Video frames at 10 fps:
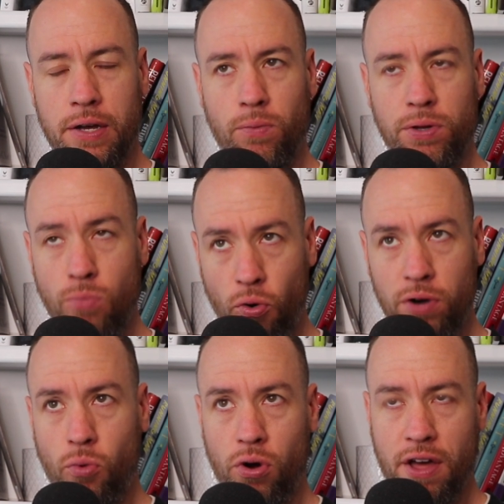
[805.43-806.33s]
with more
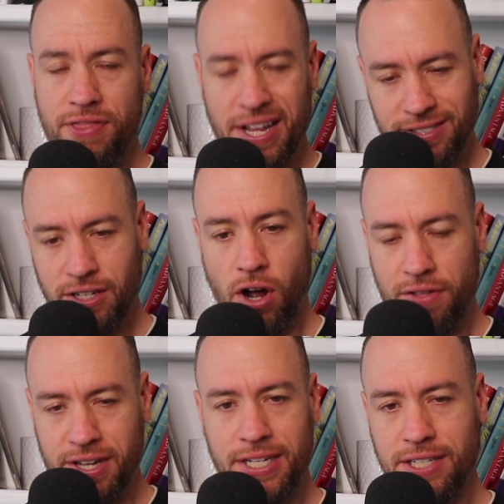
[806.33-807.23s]
and more
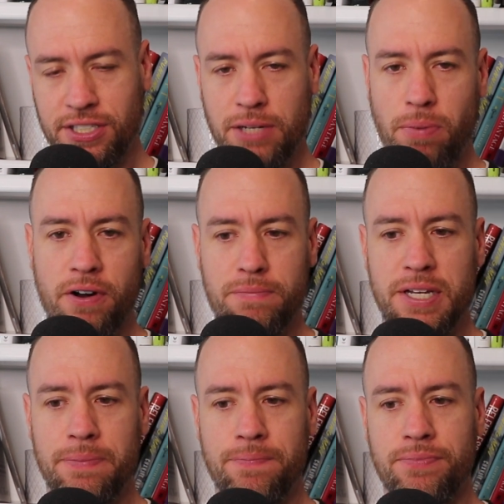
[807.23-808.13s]
authenticity part of
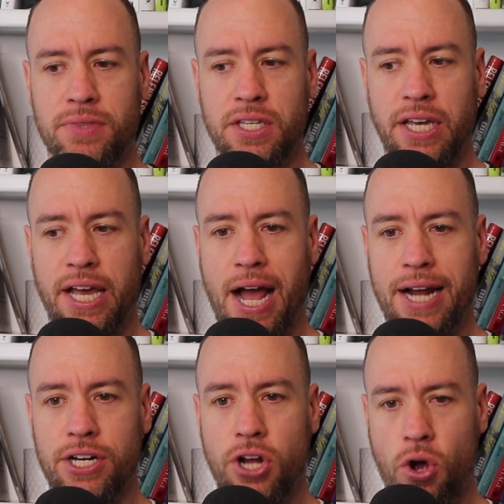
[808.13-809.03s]
me. And I
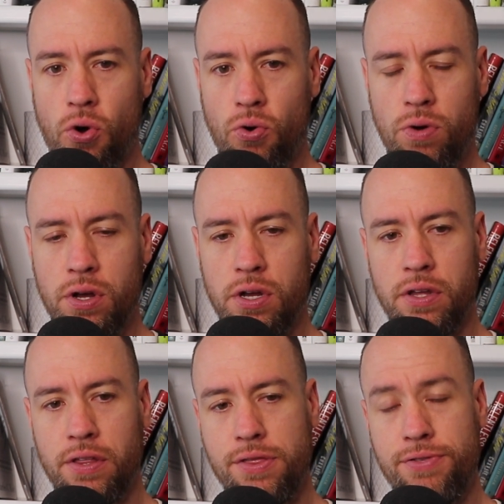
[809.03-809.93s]
know
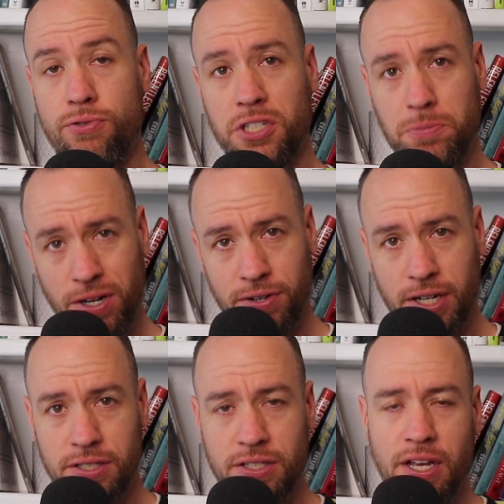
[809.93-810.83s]
through
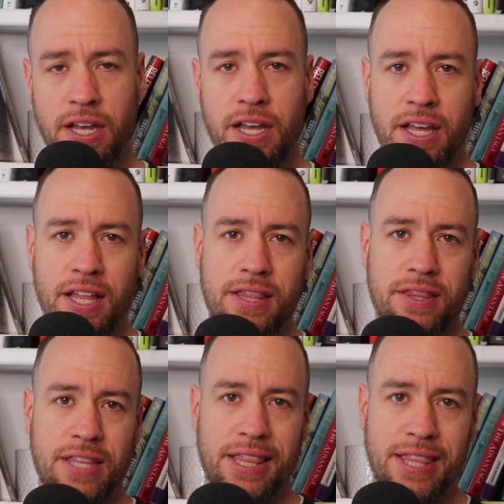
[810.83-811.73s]
experience
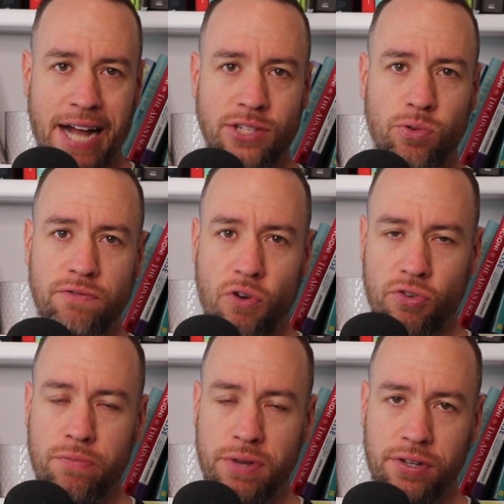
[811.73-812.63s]
that that's what
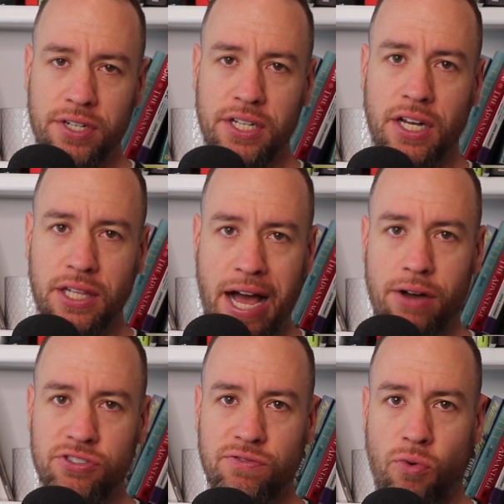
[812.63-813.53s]
vulnerability
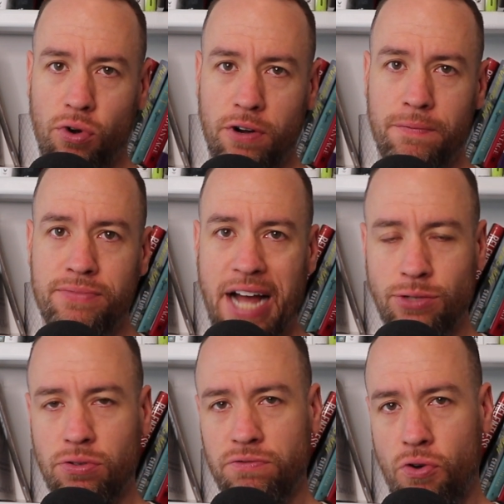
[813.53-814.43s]
allows for.
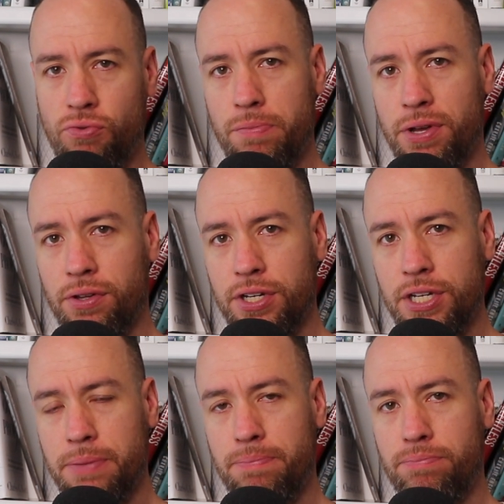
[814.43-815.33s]
That's what
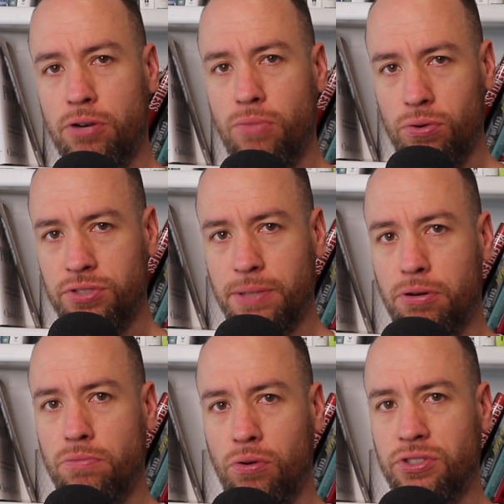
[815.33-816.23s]
vulnerability promotes. It
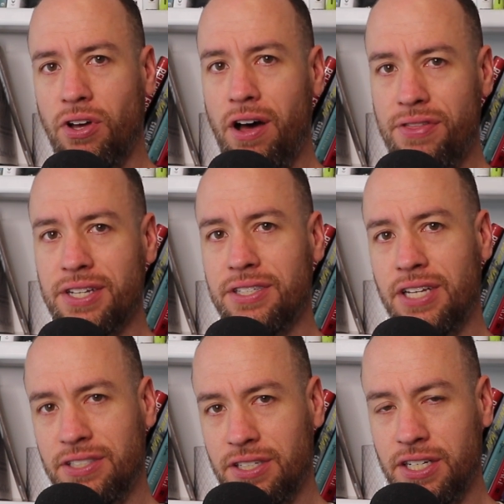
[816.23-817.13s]
promotes
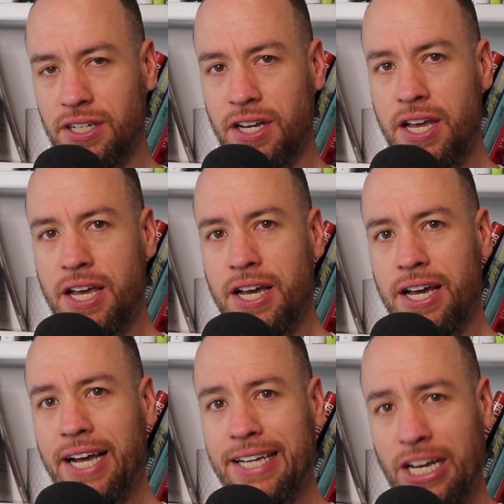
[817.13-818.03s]
authenticity.
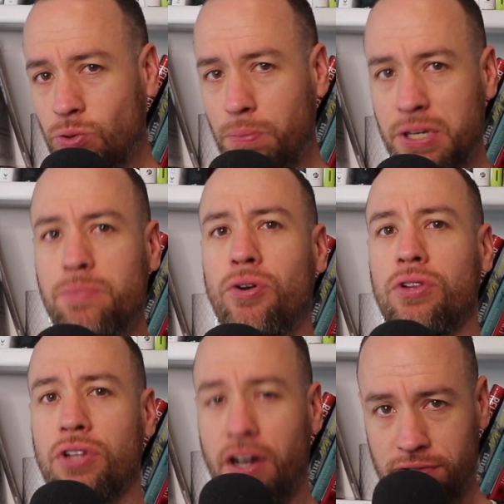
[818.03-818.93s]
And guess what people
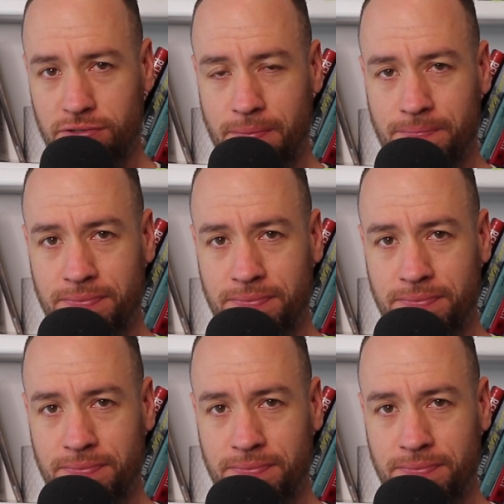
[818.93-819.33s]
love?